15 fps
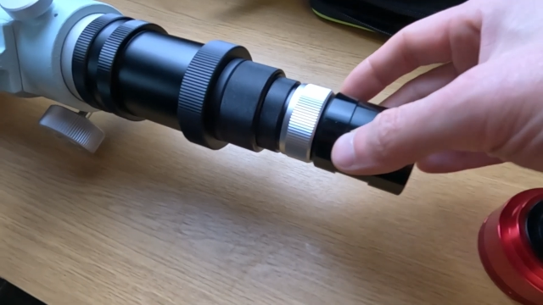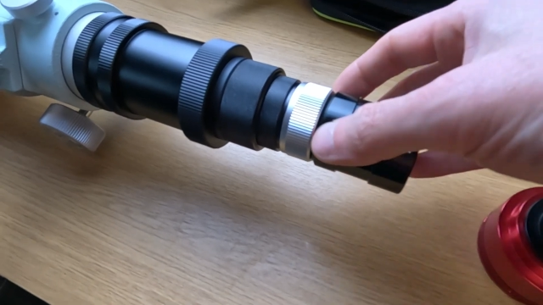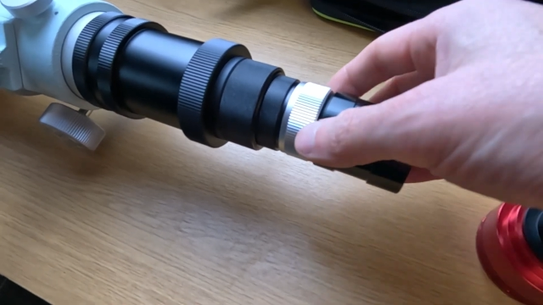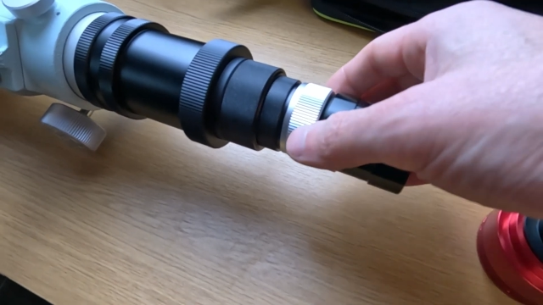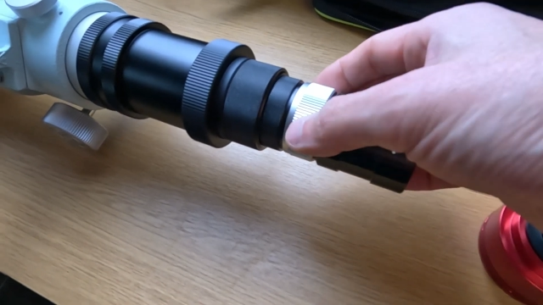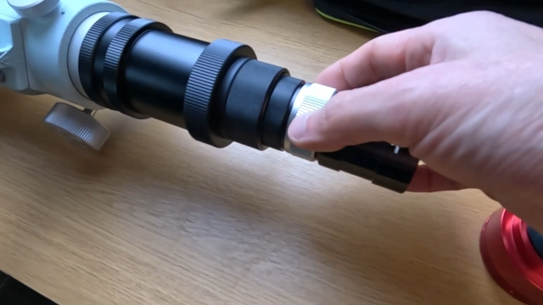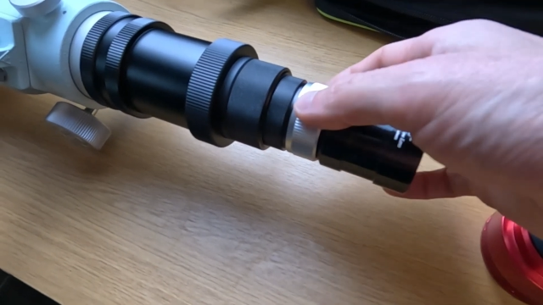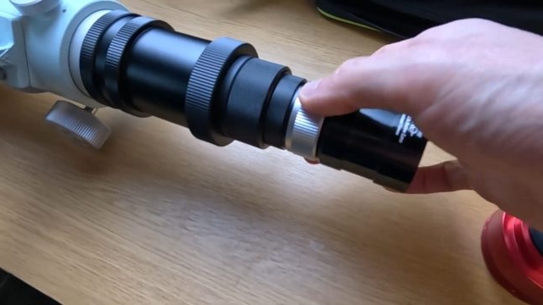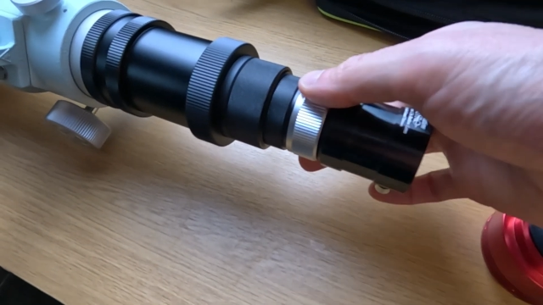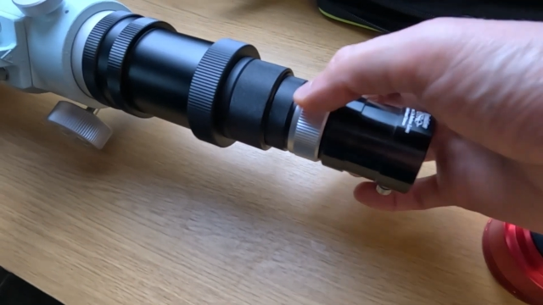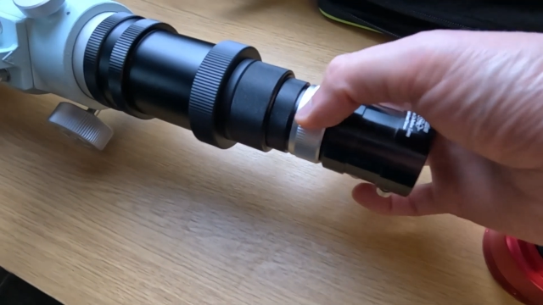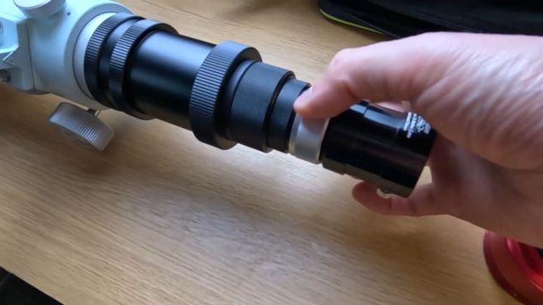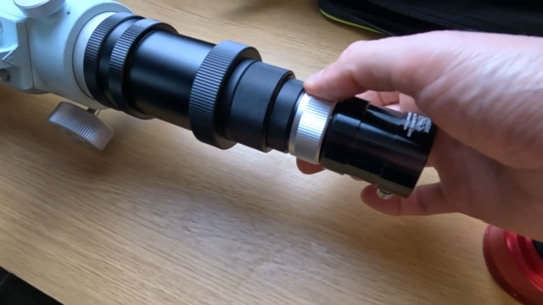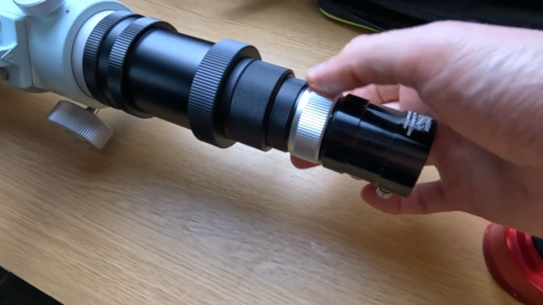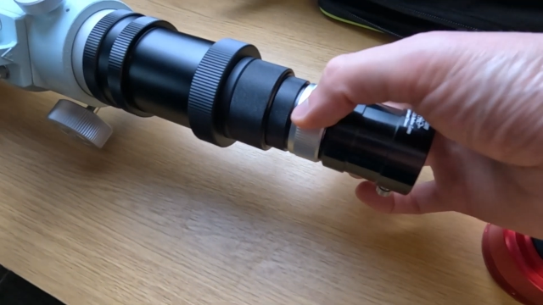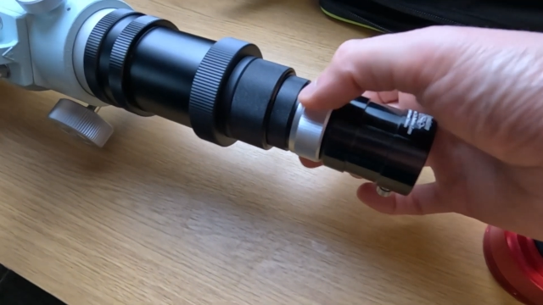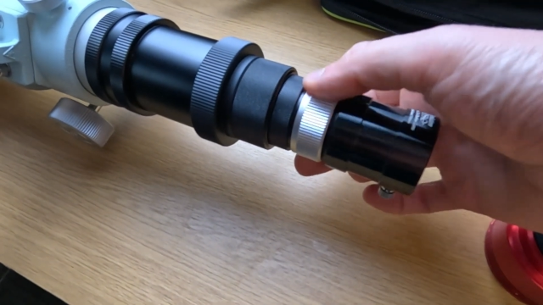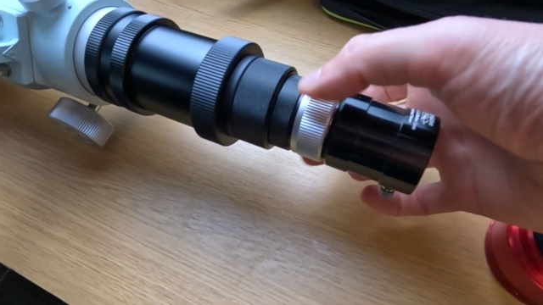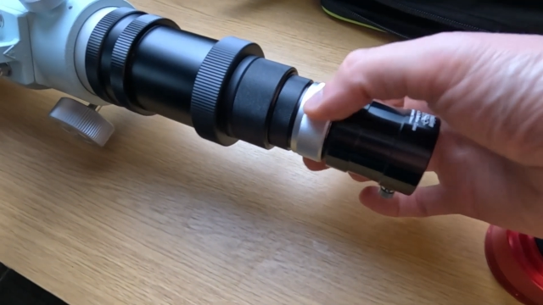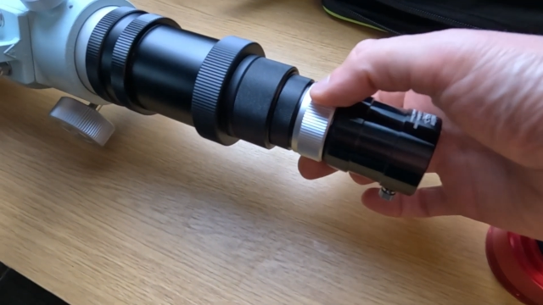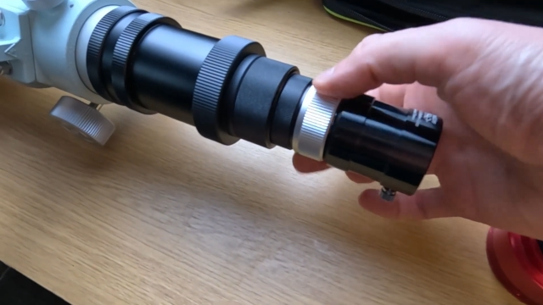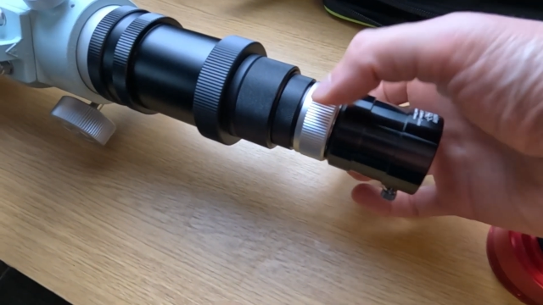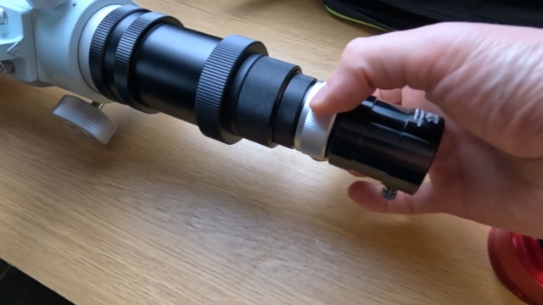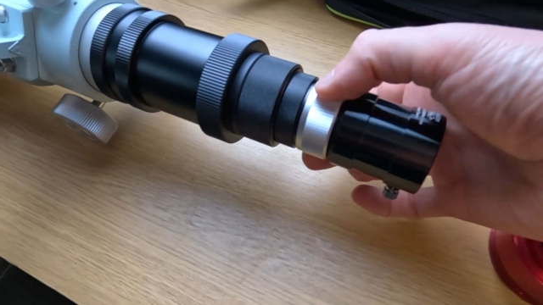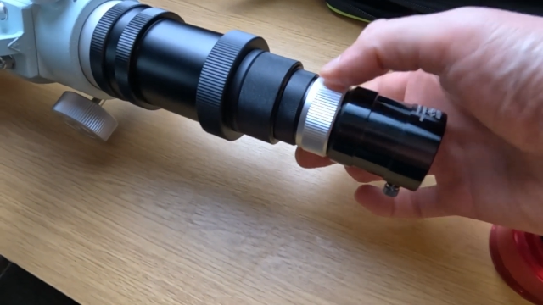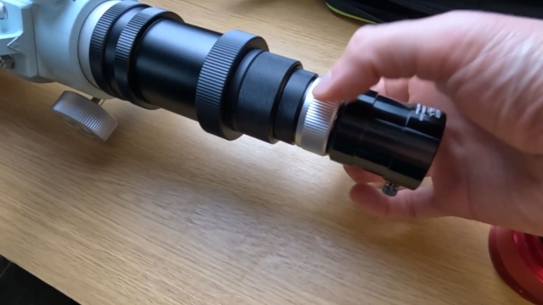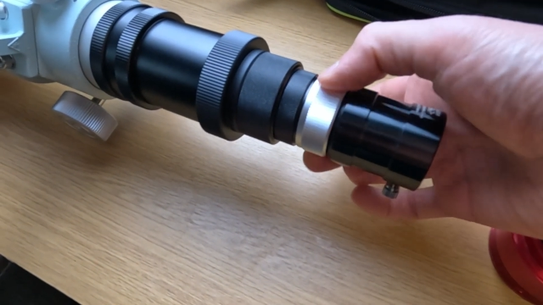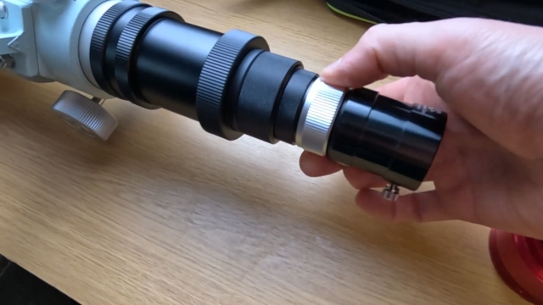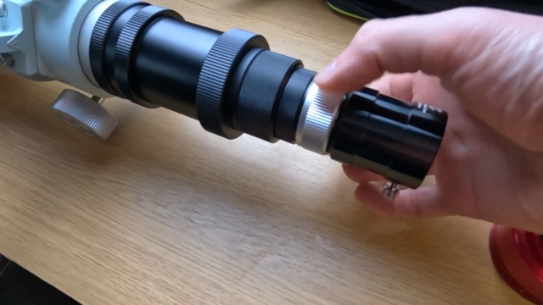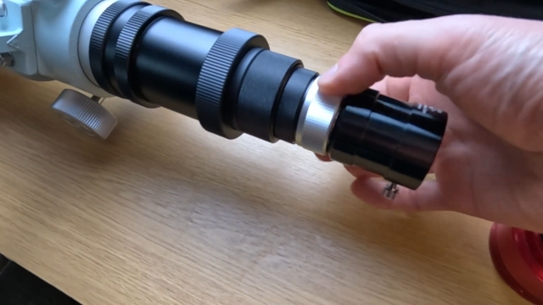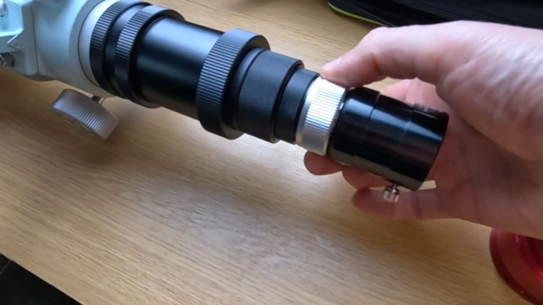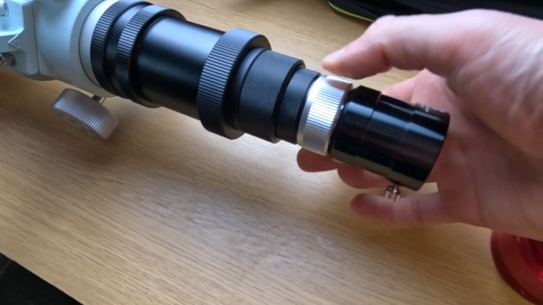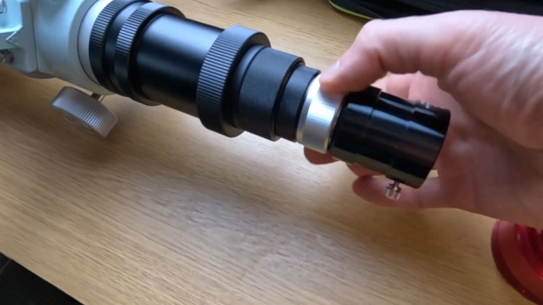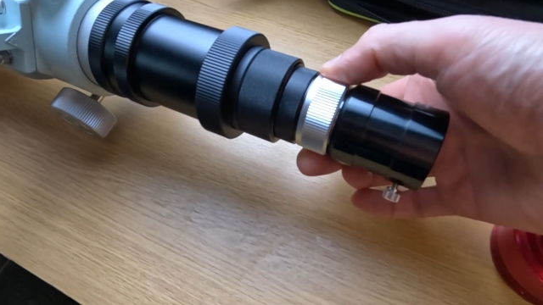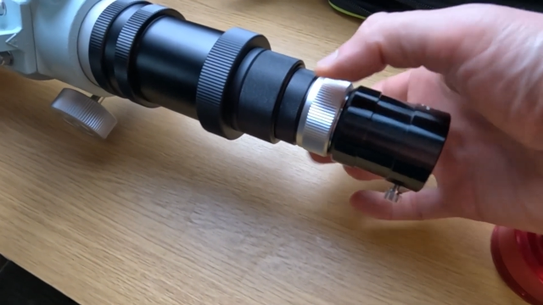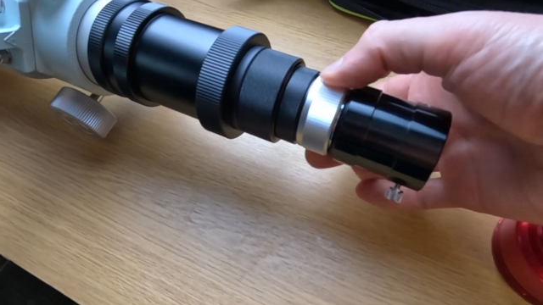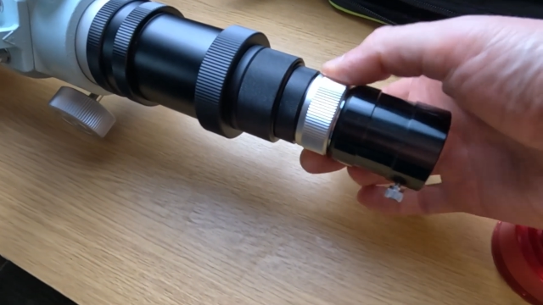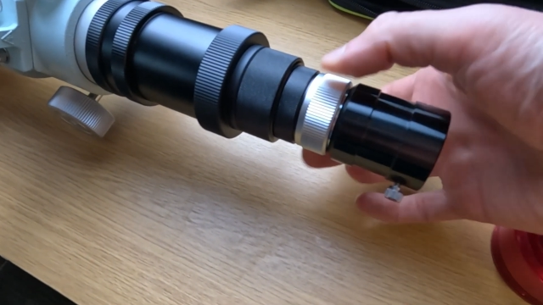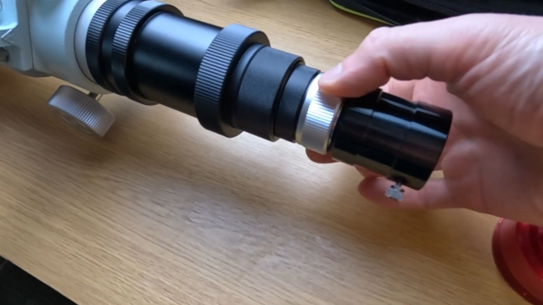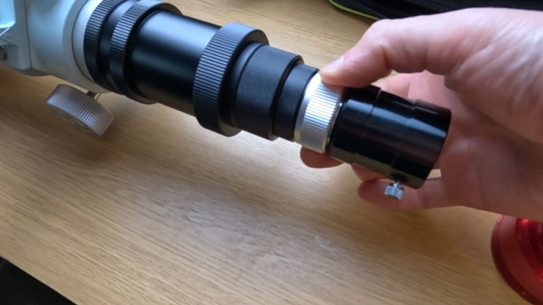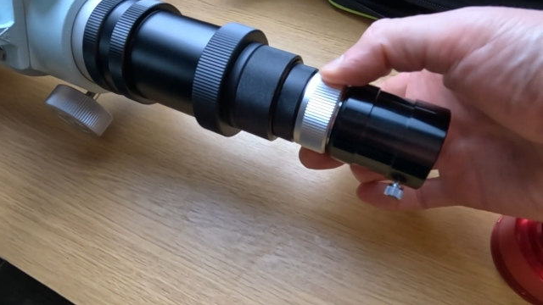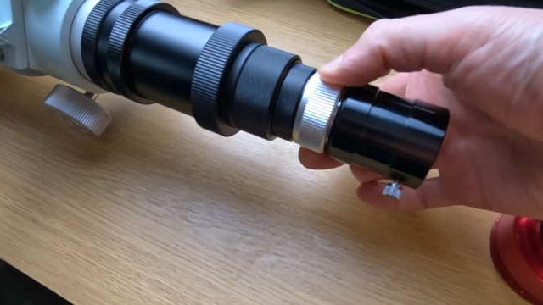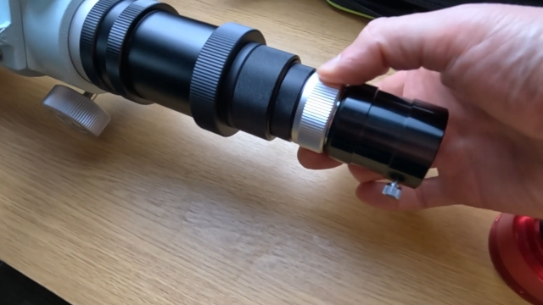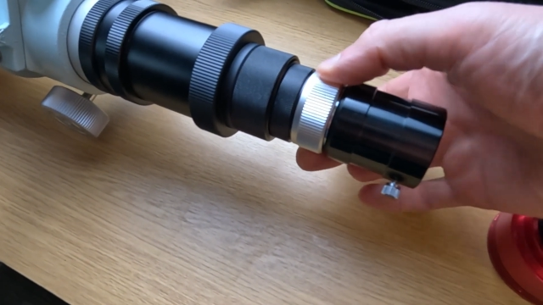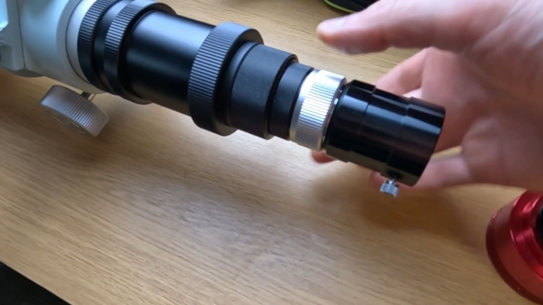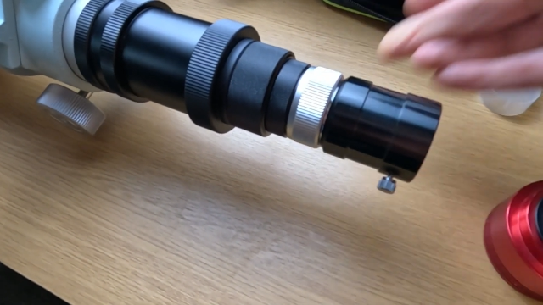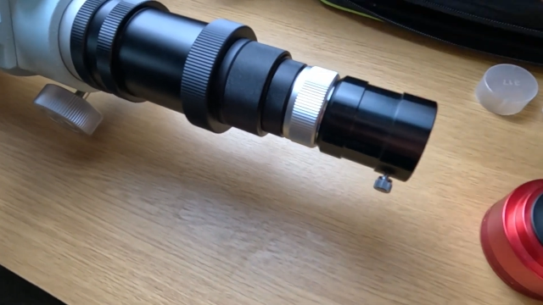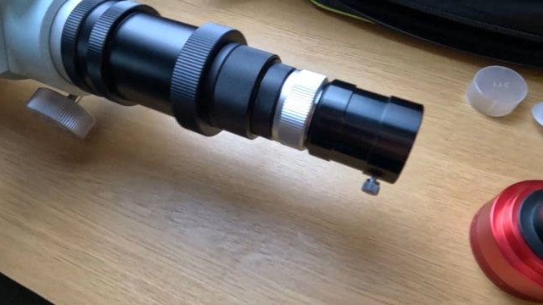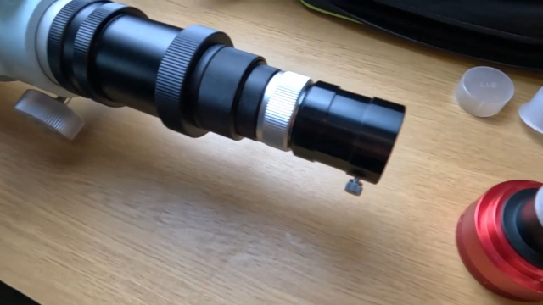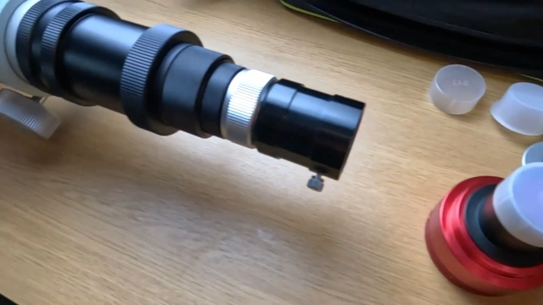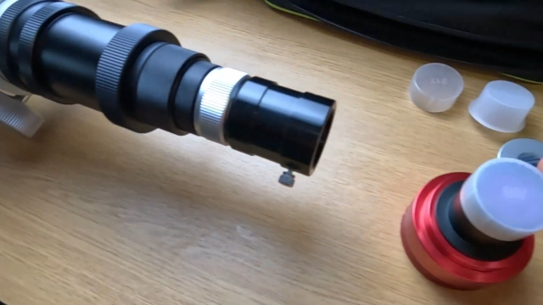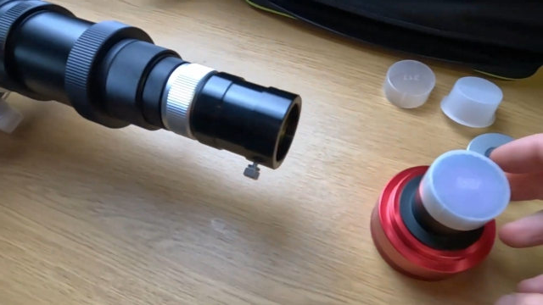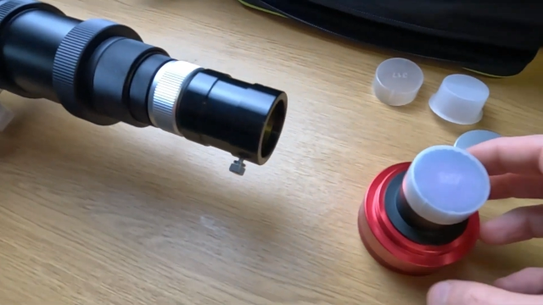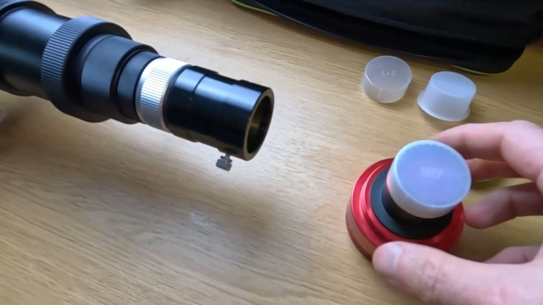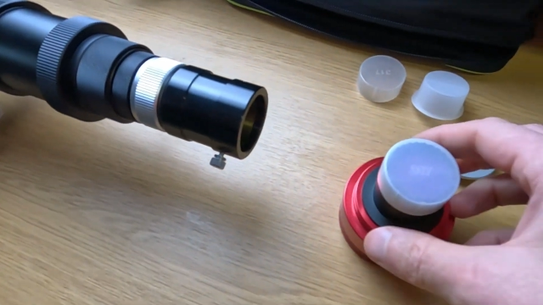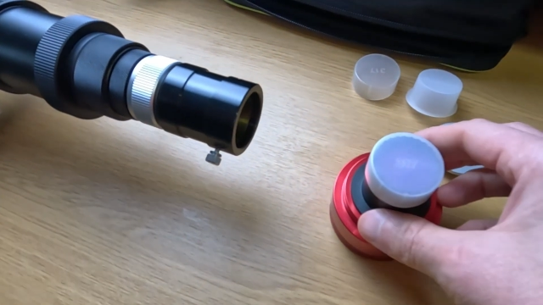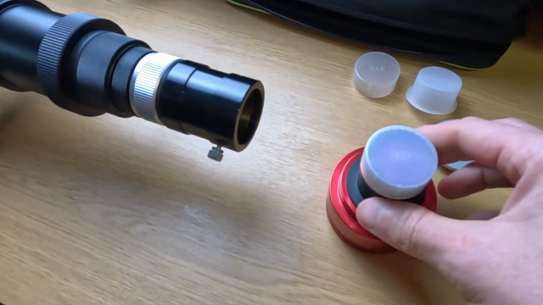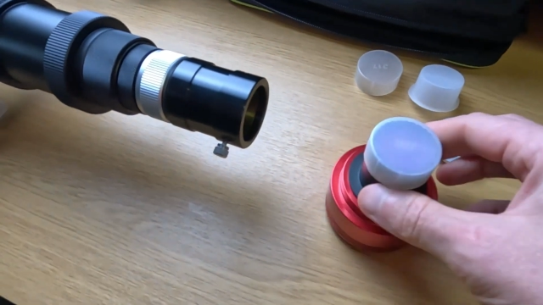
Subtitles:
[unreadable: no face in view]